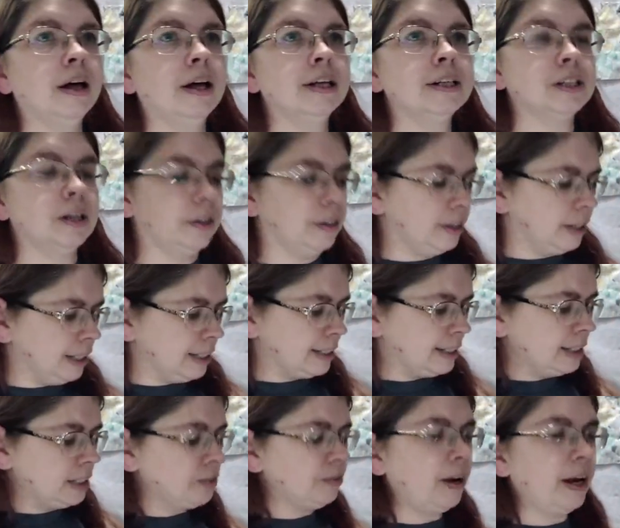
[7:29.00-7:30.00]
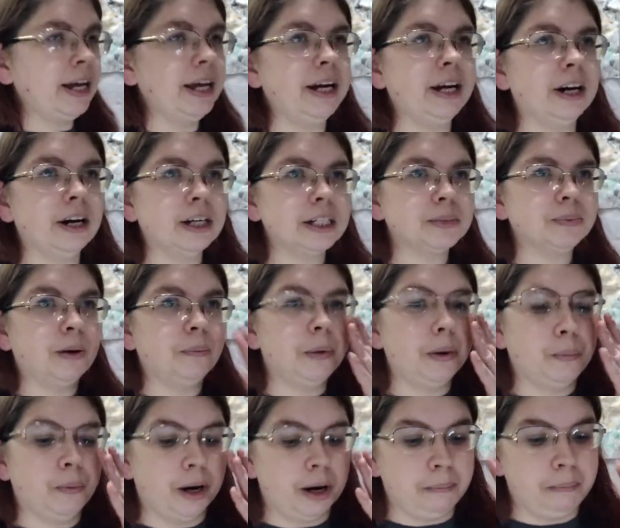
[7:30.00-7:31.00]
So this is right here is what we
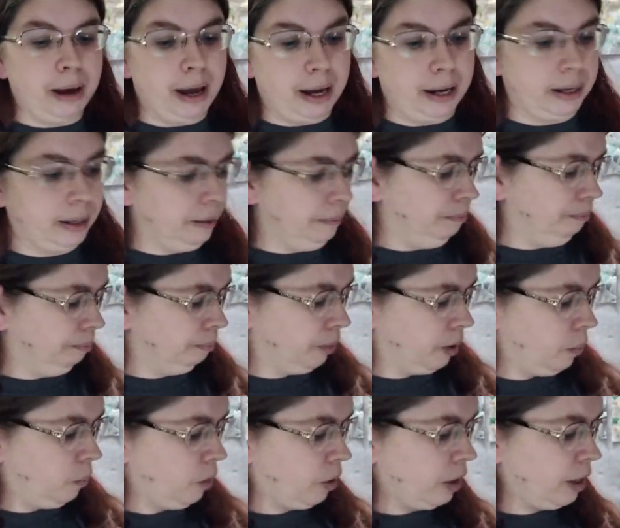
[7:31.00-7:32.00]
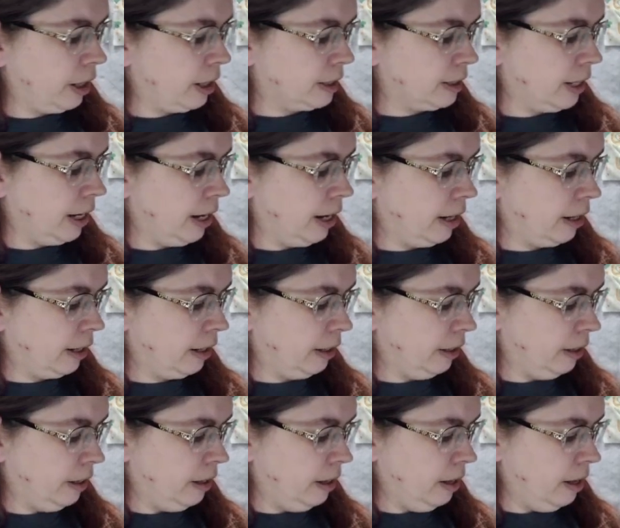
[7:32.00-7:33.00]
want to make. We're going to take
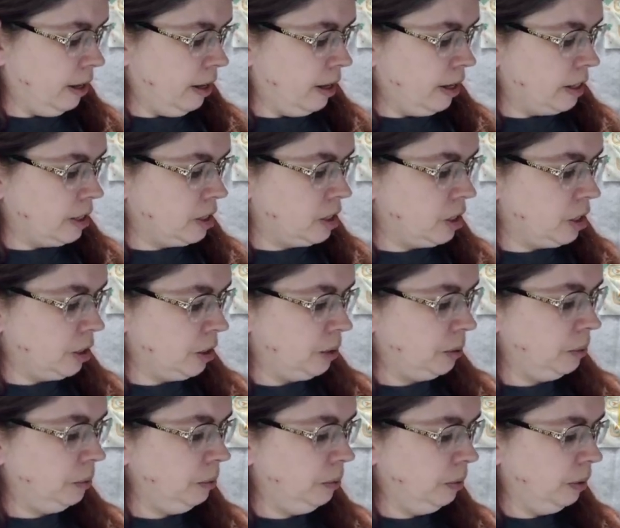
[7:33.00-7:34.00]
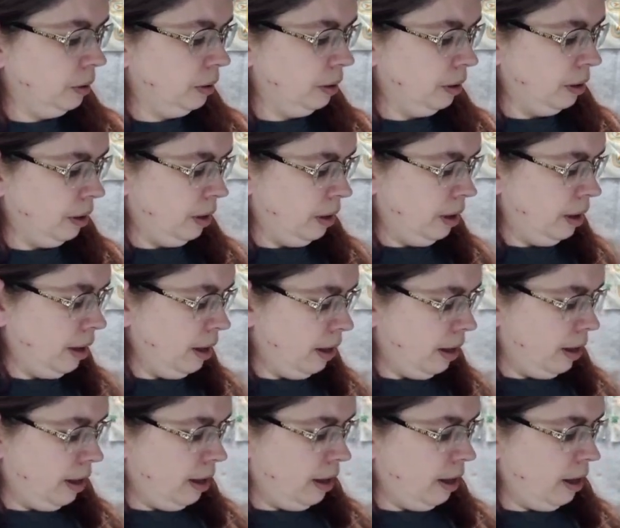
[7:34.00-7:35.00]
2
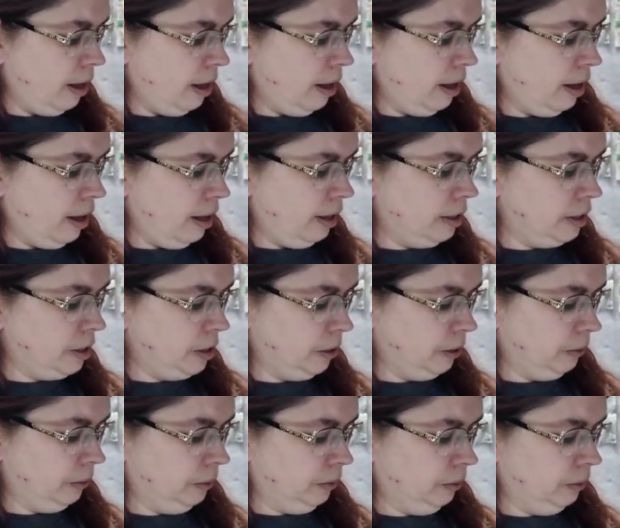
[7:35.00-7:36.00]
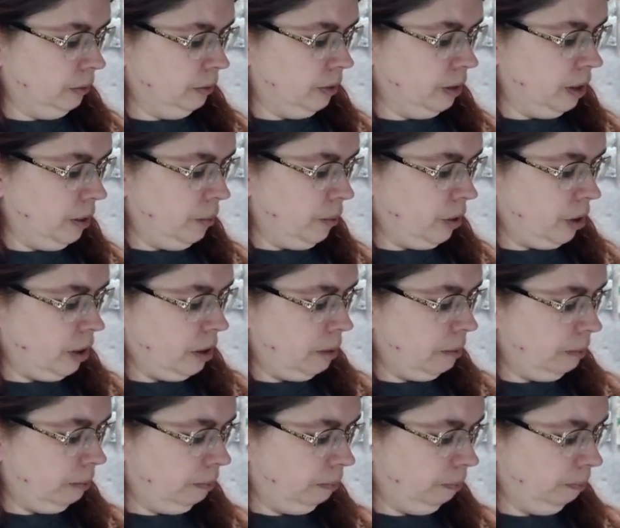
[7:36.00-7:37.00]
and 2, and we're going
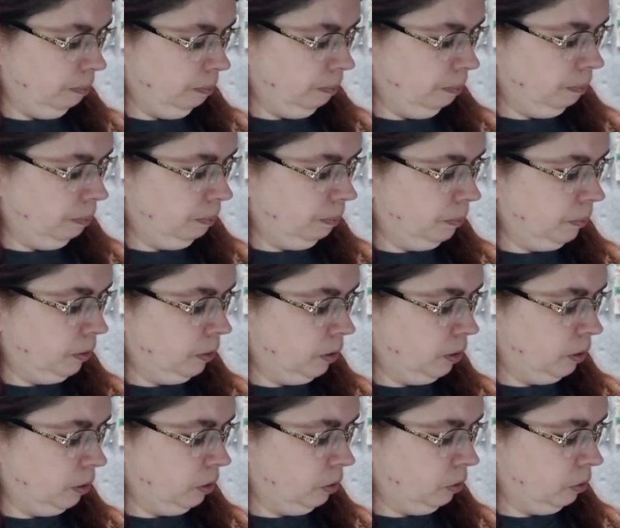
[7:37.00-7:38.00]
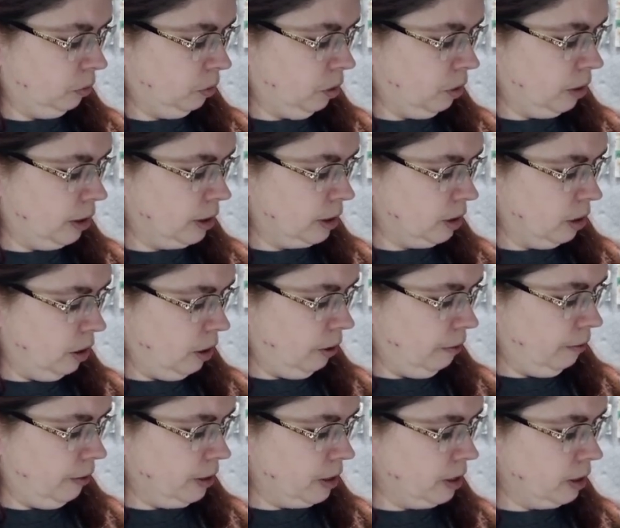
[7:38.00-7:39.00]
to throw these
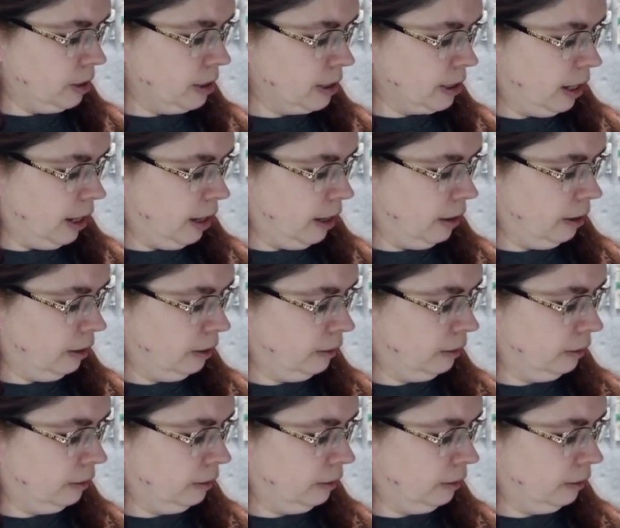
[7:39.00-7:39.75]
over to the side.